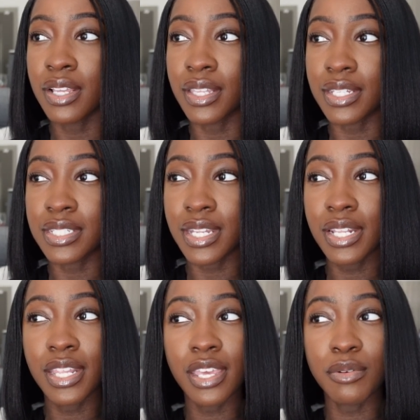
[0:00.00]
They
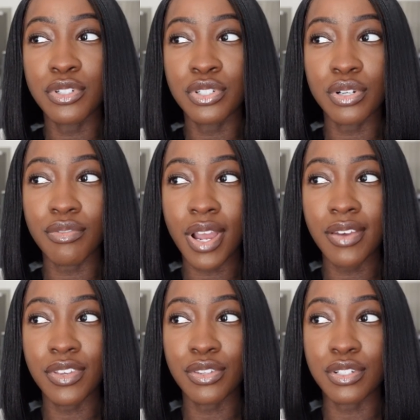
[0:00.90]
said they should
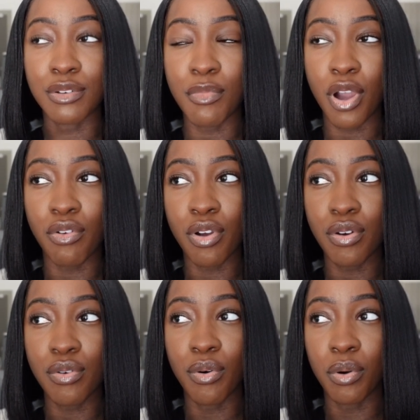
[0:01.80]
arrive either
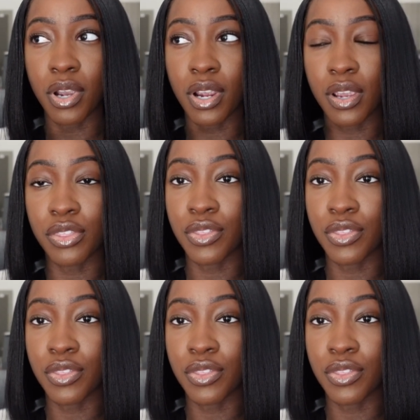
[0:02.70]
tomorrow or